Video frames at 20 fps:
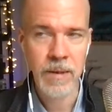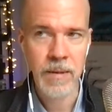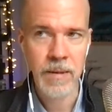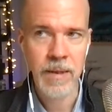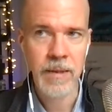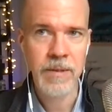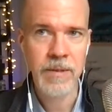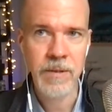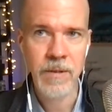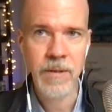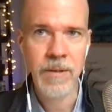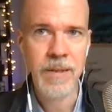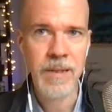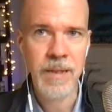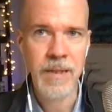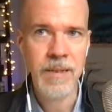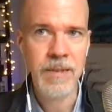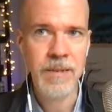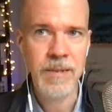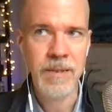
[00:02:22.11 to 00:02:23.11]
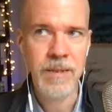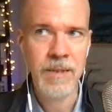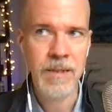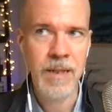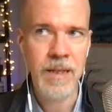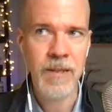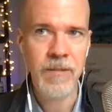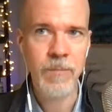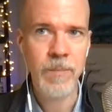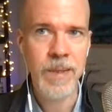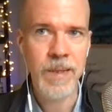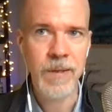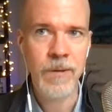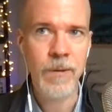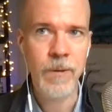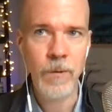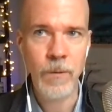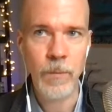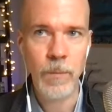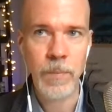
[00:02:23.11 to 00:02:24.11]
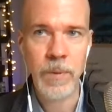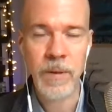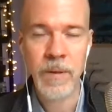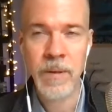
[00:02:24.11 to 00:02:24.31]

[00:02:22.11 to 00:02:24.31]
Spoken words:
I saw things that gave me hope,